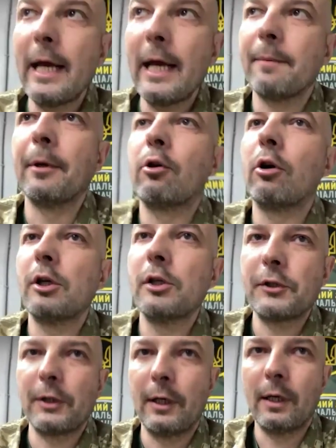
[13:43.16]
right,
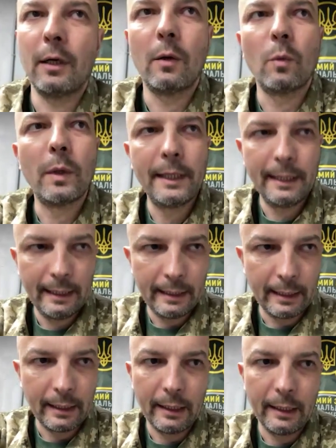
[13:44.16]
because uh, we
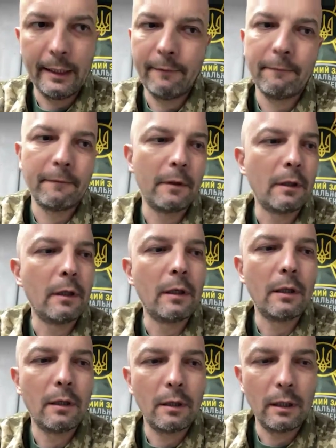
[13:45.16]
live
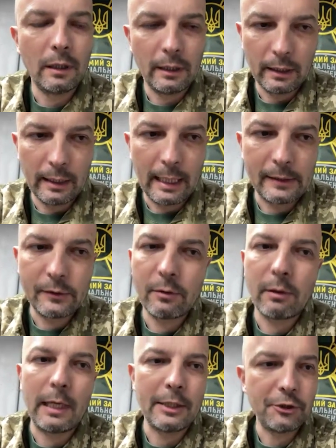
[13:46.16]
uh, in last
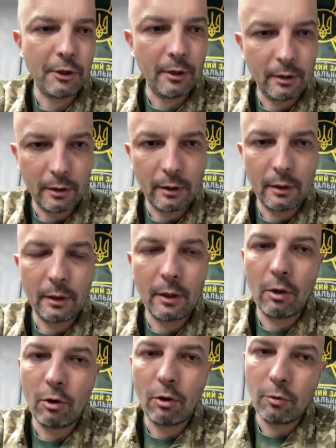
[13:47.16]
Russian uh,
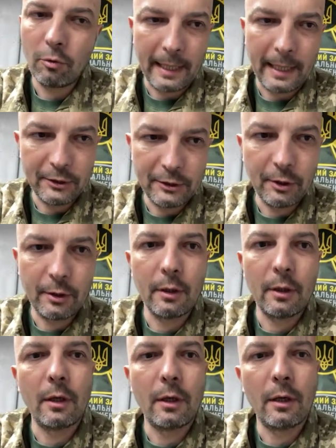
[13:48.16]
occupation
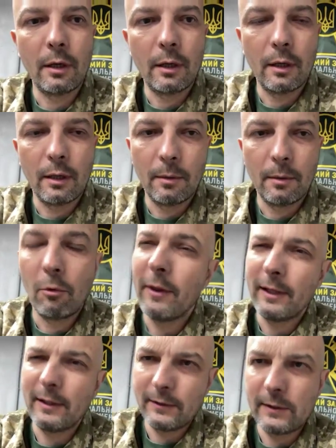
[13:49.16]
uh, more
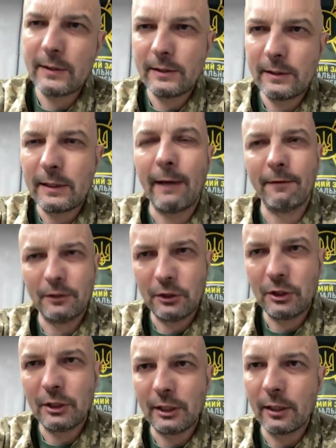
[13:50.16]
than
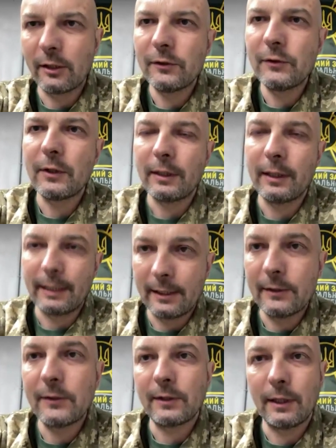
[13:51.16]
70 years,
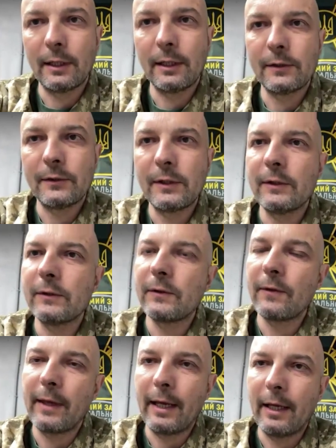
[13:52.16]
yes, uh, since
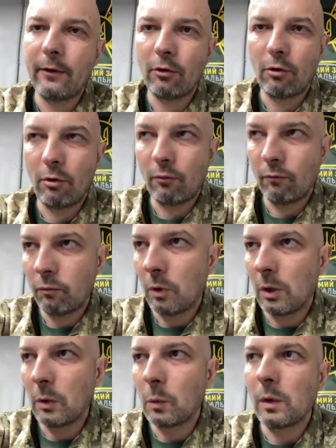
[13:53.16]
the end of
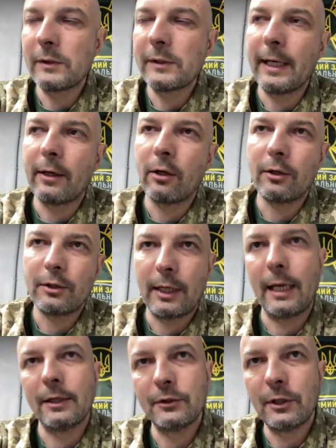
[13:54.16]
World War II
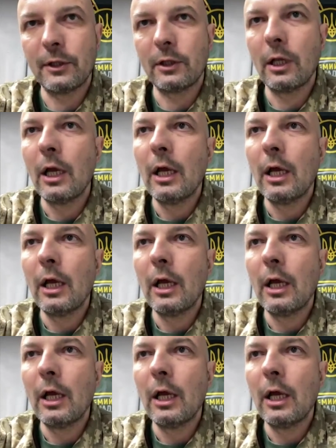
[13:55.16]
until